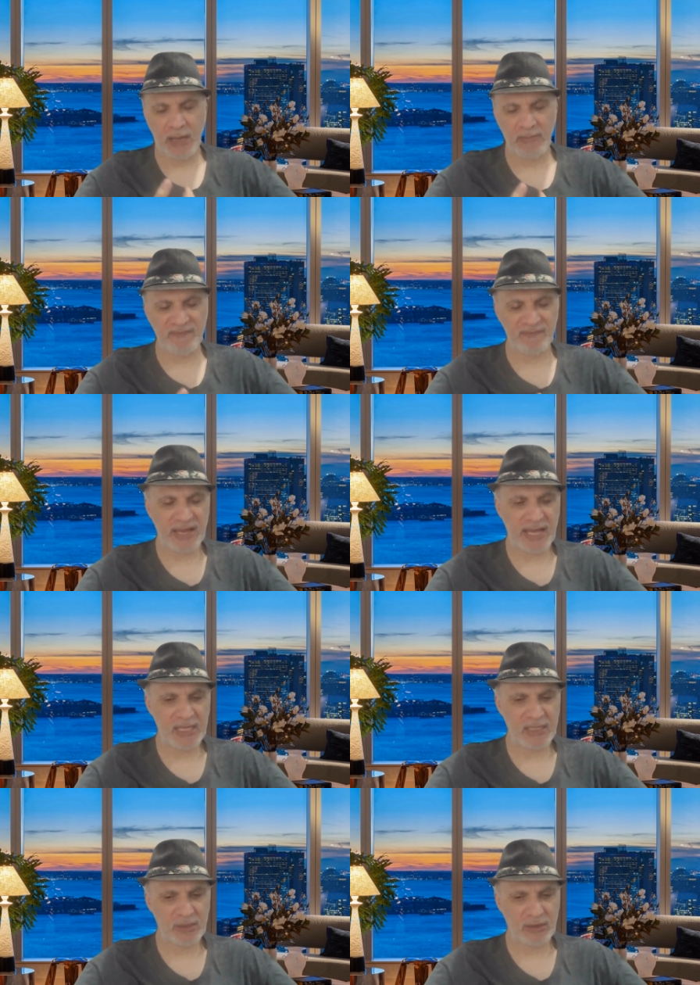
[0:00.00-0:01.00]
I'm a
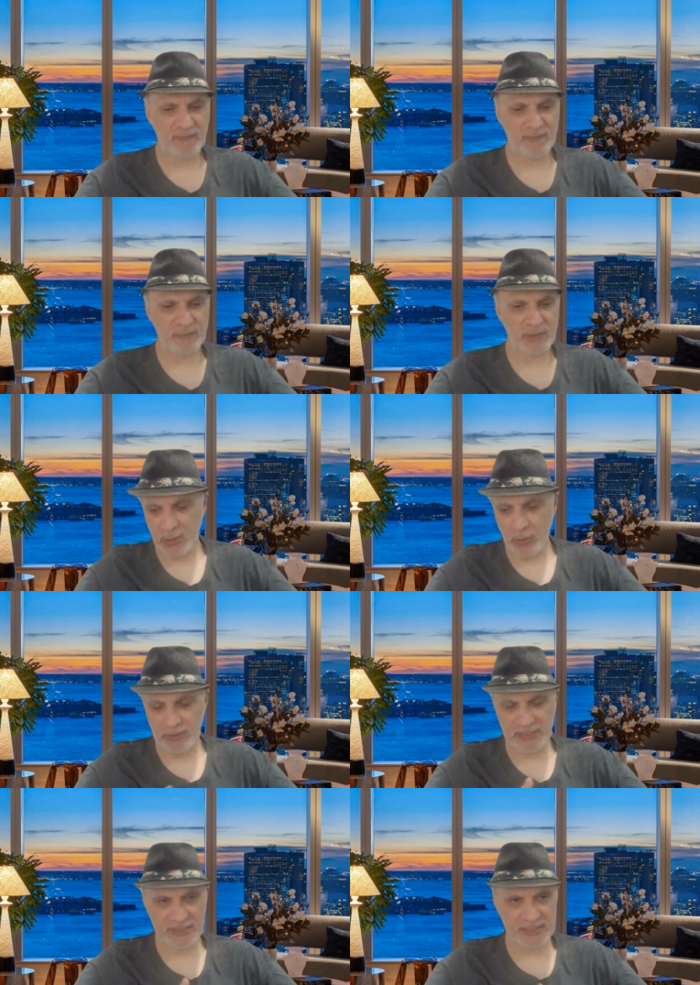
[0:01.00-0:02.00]
fan of Golden